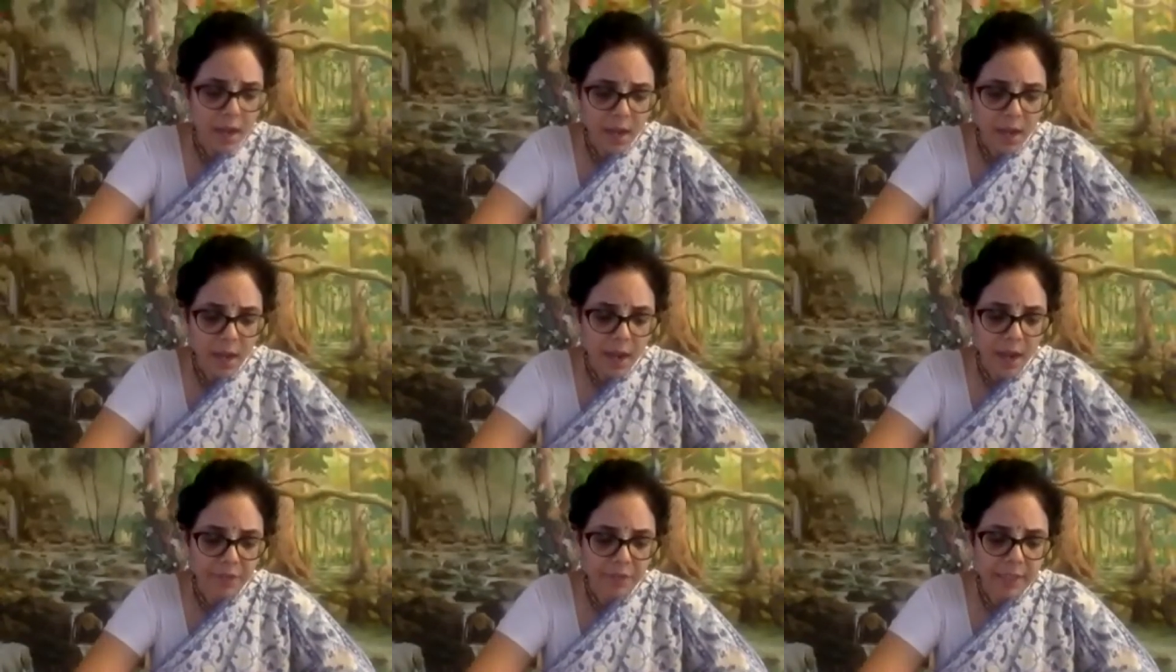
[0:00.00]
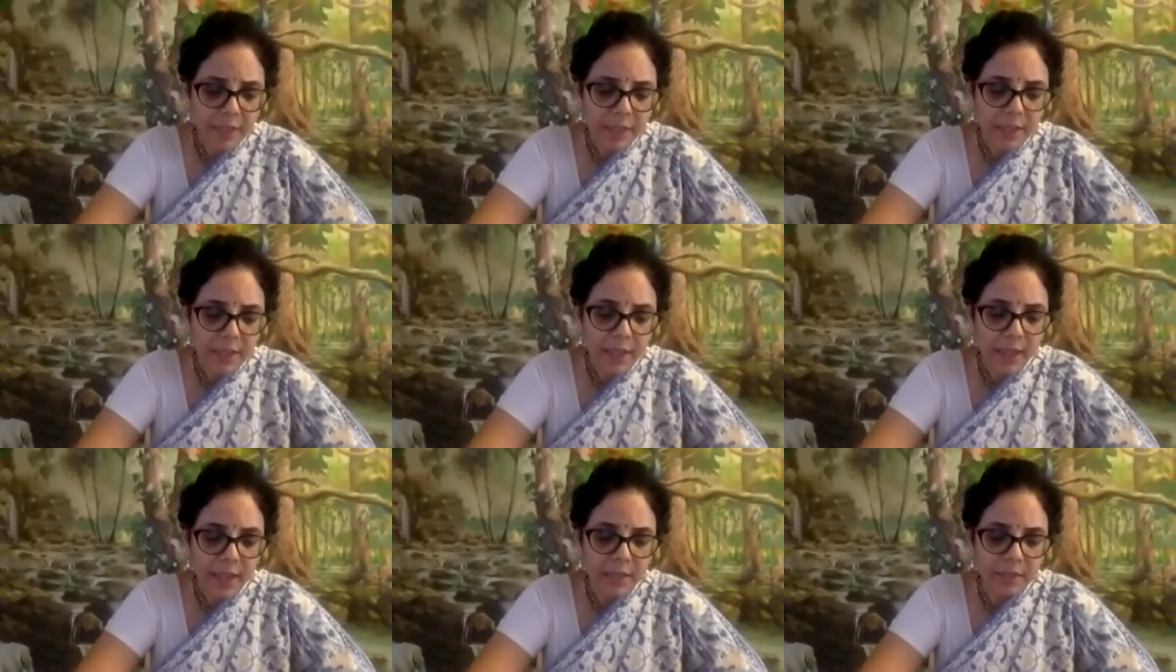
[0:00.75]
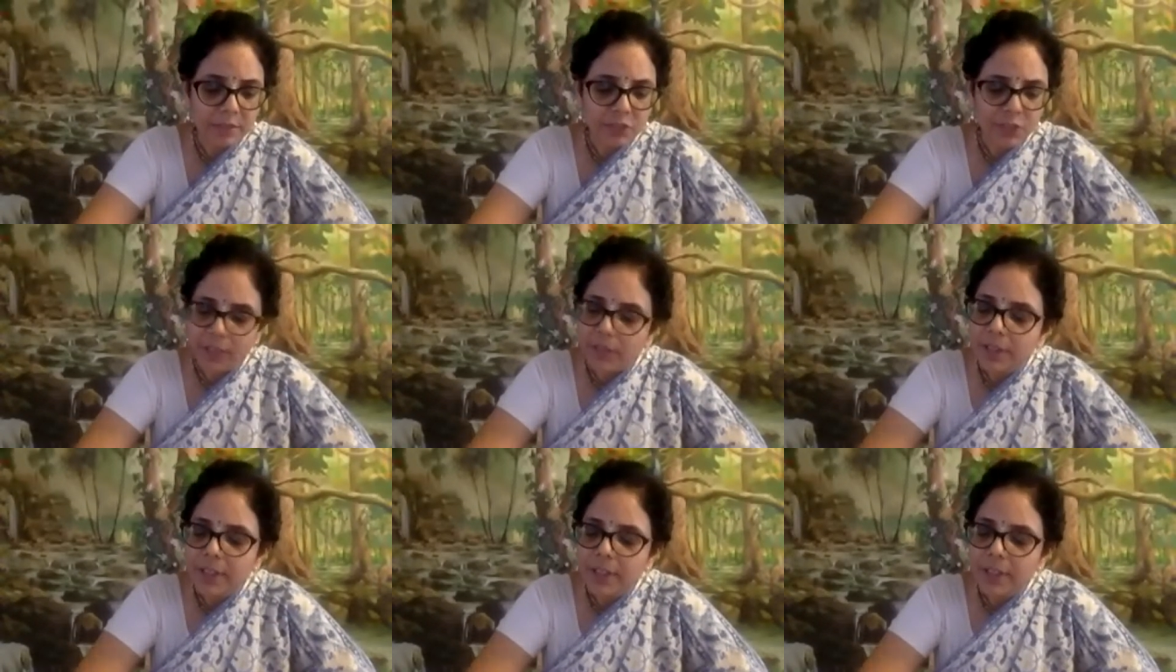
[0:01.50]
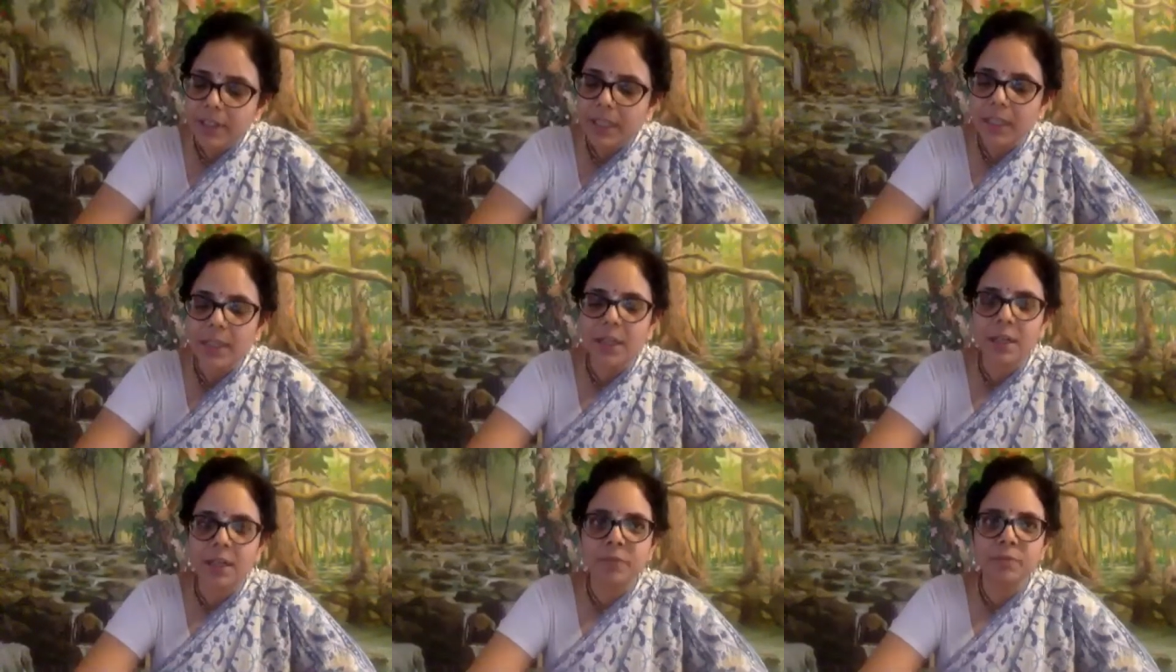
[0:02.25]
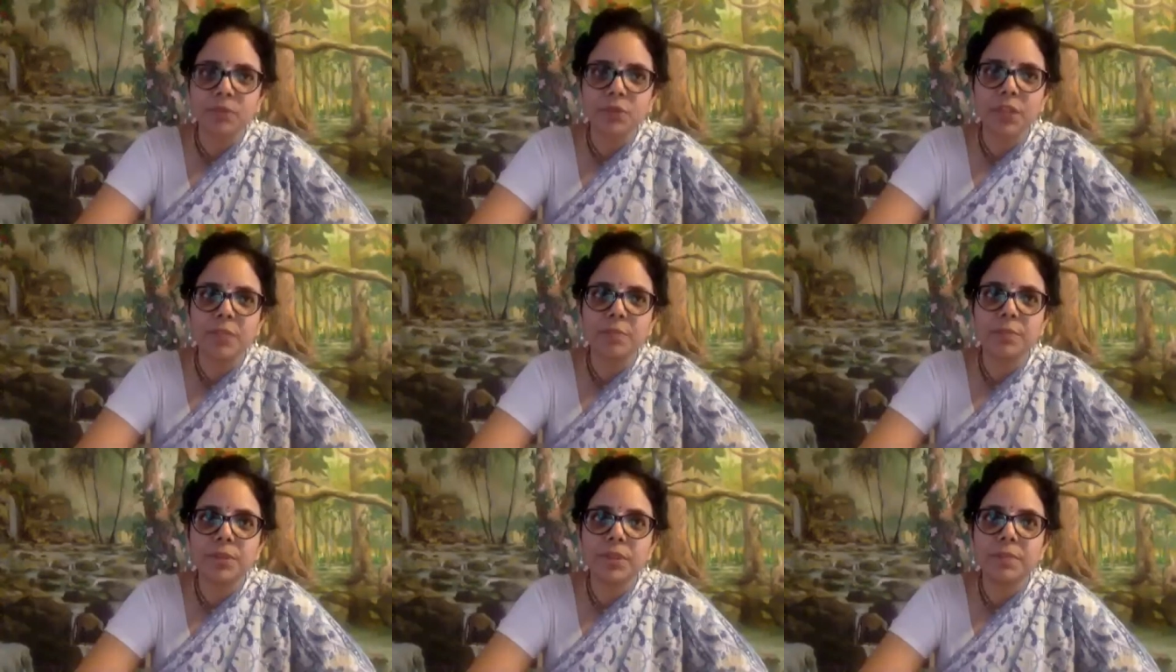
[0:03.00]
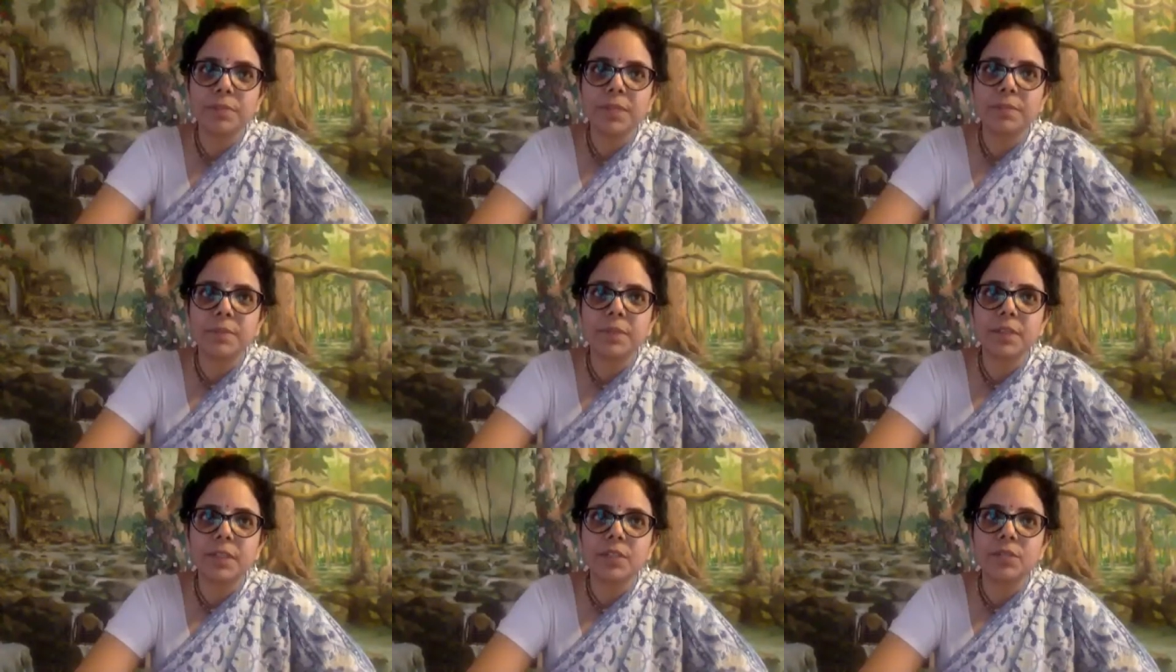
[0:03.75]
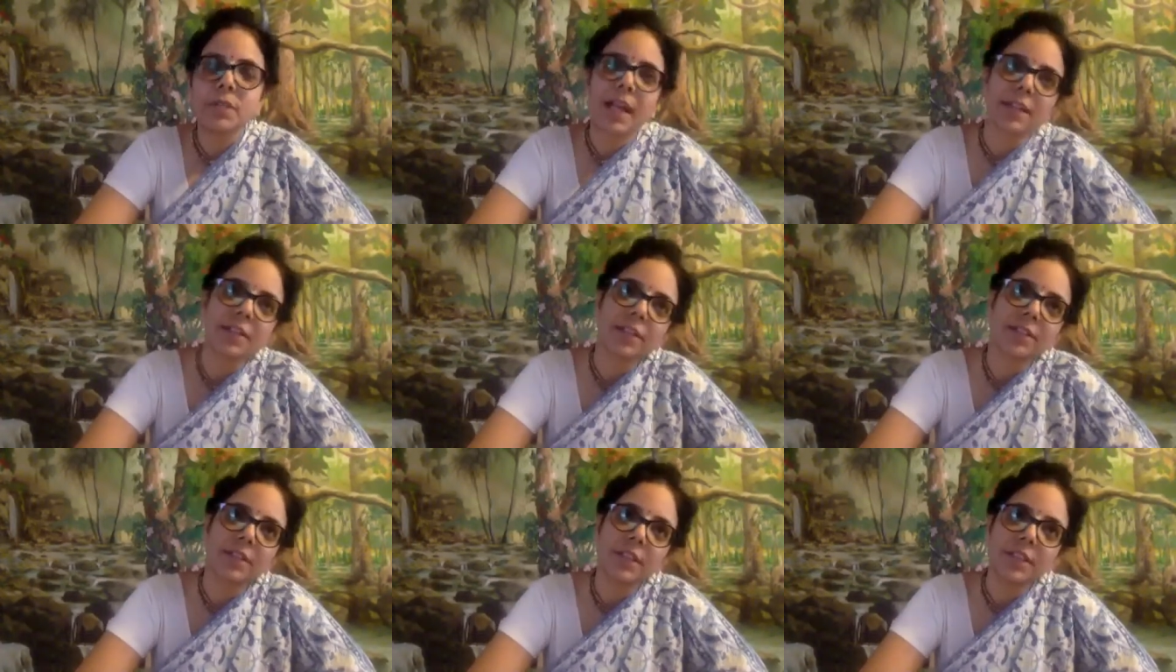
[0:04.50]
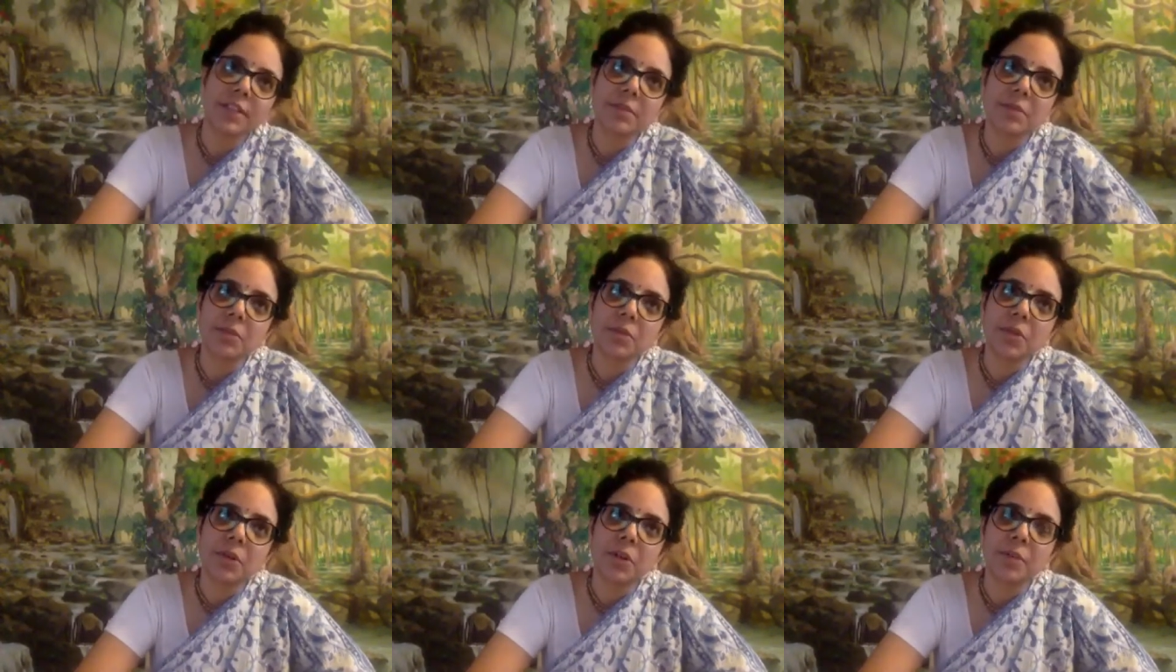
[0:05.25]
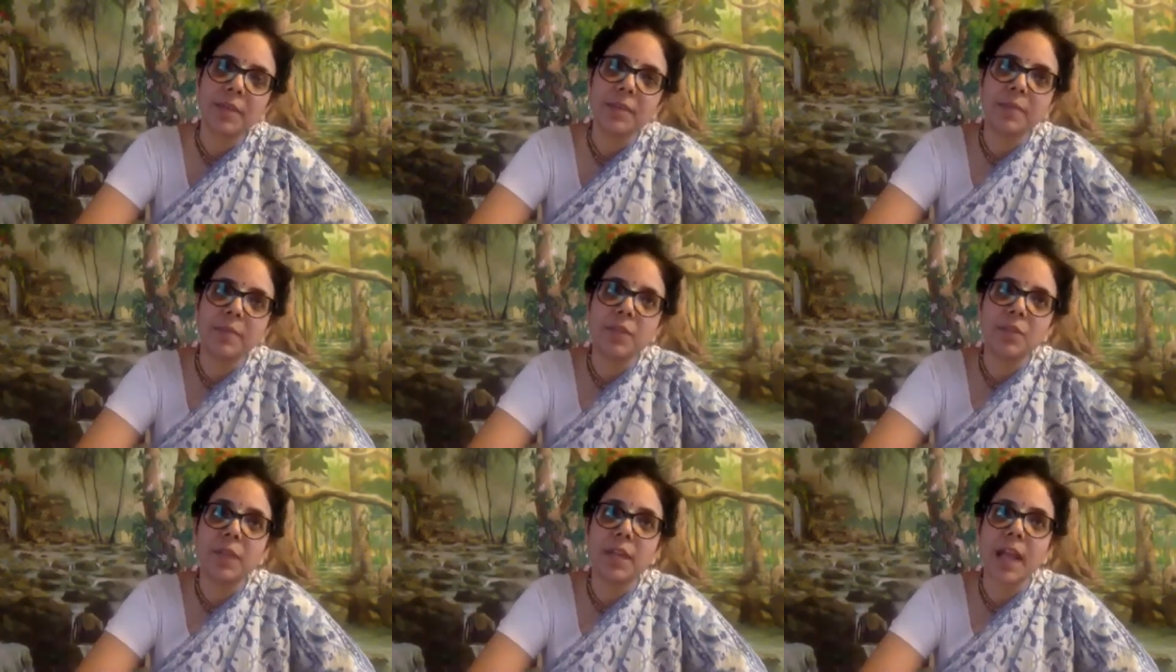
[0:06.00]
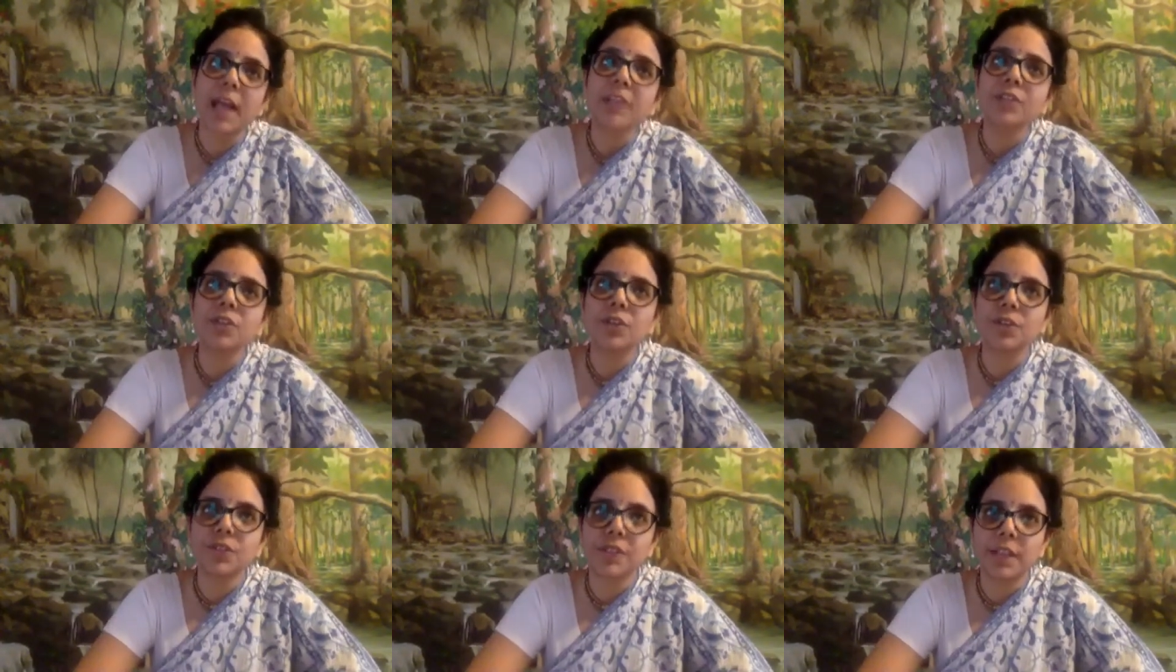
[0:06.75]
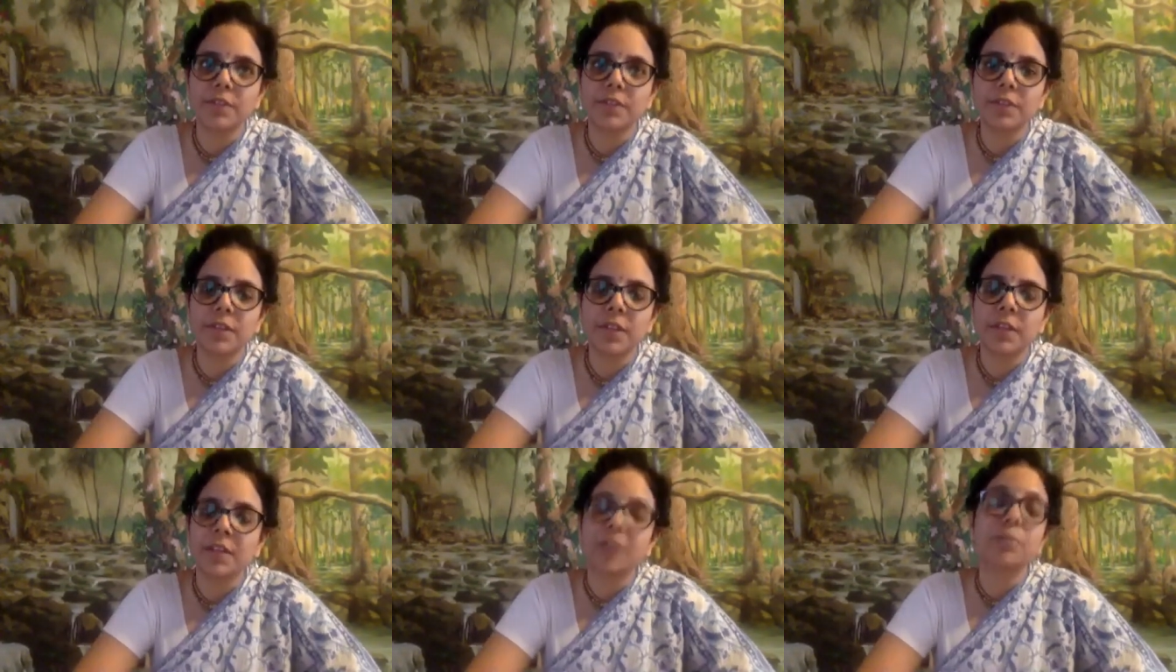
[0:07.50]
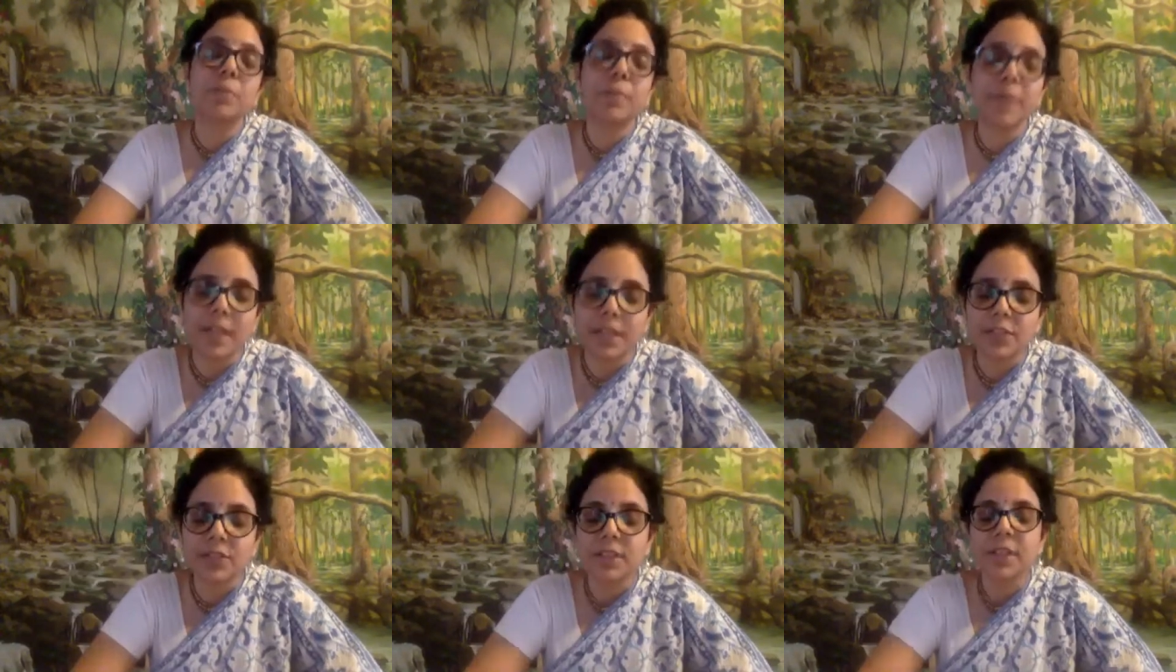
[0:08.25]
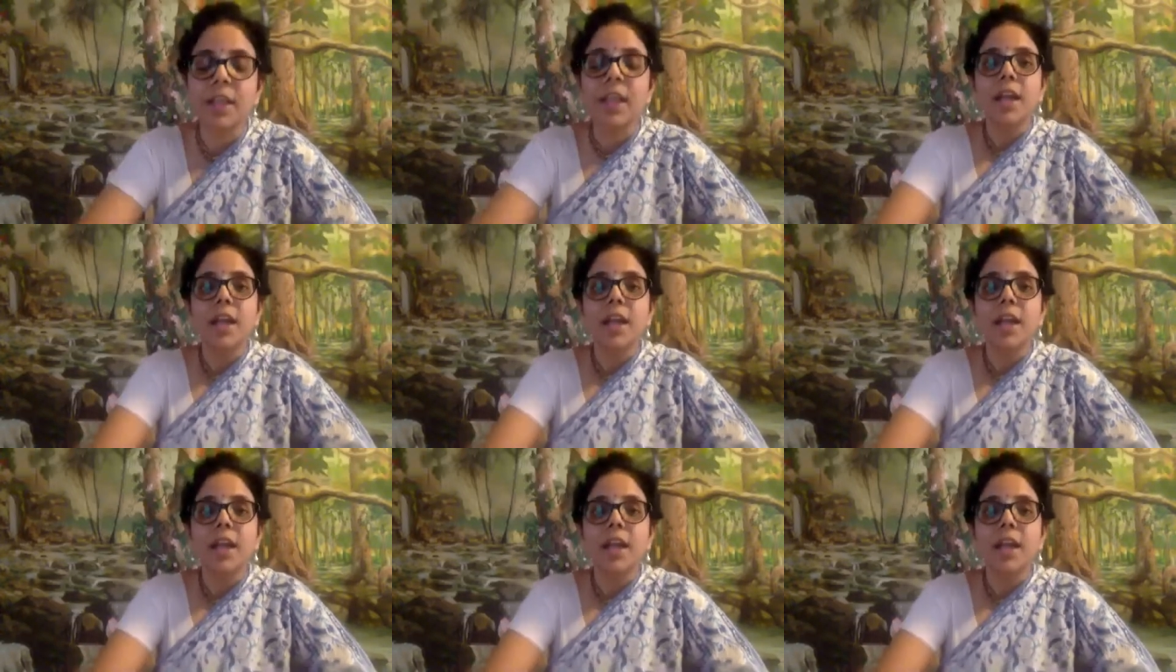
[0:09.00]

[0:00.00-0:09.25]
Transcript: I feel that generally you can put people in two categories, or maybe you can ask yourself, no, that would be better actually.